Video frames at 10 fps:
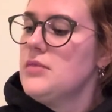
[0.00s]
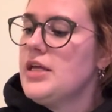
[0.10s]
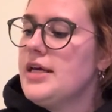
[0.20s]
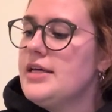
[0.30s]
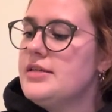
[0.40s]

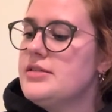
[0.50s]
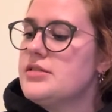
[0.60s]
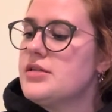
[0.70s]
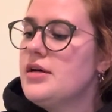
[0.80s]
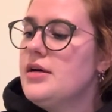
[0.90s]

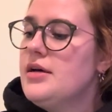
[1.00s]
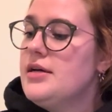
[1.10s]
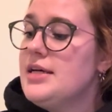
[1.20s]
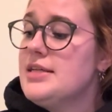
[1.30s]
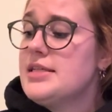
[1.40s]
is
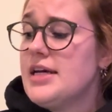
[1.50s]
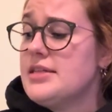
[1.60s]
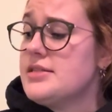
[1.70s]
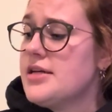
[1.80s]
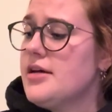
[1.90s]
an
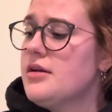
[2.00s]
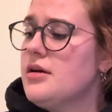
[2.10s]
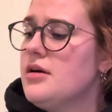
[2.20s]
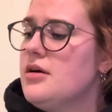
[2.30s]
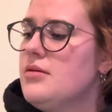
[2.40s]
NSAID,
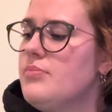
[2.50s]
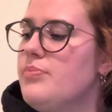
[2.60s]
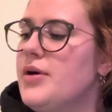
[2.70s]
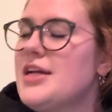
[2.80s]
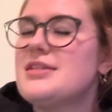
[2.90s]

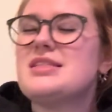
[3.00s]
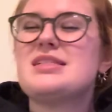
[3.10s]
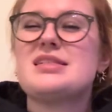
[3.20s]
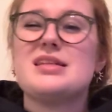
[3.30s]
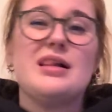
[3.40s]
but it's
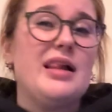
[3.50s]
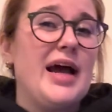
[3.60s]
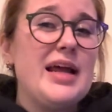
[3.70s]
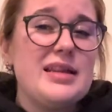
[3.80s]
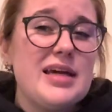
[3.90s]

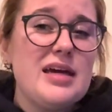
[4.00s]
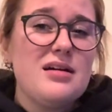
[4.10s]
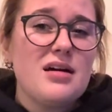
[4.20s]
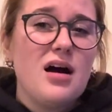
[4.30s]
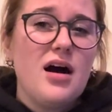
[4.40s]
slightly
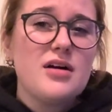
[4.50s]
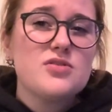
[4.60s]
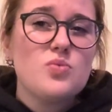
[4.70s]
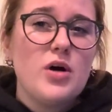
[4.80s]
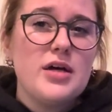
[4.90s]

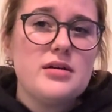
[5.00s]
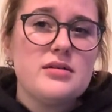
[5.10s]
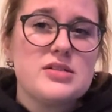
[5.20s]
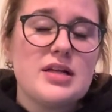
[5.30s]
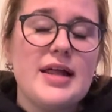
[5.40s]
COX-1
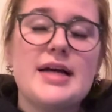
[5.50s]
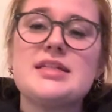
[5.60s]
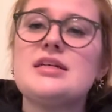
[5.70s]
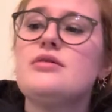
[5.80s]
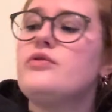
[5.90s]

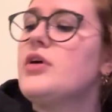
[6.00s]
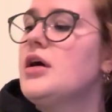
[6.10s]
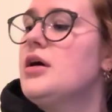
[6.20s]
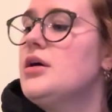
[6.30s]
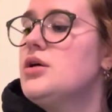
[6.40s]
selective.
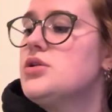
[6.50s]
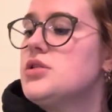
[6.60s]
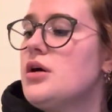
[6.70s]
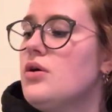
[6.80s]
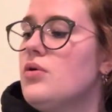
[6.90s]

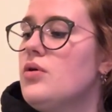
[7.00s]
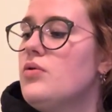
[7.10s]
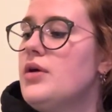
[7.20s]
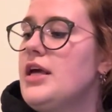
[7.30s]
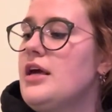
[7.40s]
So
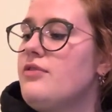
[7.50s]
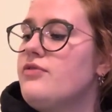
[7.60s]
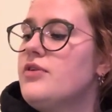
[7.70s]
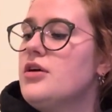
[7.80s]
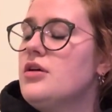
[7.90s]
if
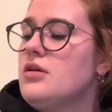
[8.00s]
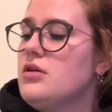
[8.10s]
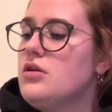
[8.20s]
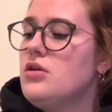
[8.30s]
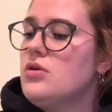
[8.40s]

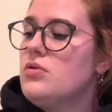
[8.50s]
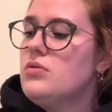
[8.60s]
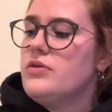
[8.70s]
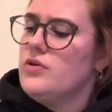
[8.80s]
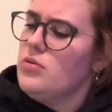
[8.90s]
you
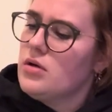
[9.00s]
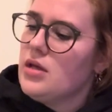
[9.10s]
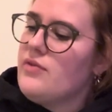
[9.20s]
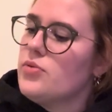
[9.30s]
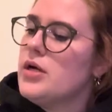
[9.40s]
or a
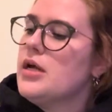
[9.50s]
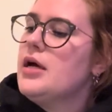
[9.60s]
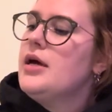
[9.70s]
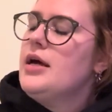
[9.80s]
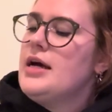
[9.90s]
loved one
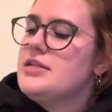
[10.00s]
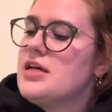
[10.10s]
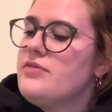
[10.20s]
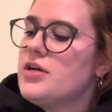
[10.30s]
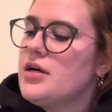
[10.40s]
has
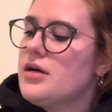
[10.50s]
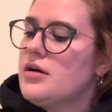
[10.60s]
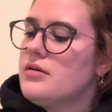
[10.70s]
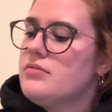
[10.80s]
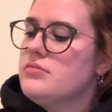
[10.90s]

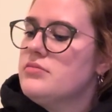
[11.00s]
ever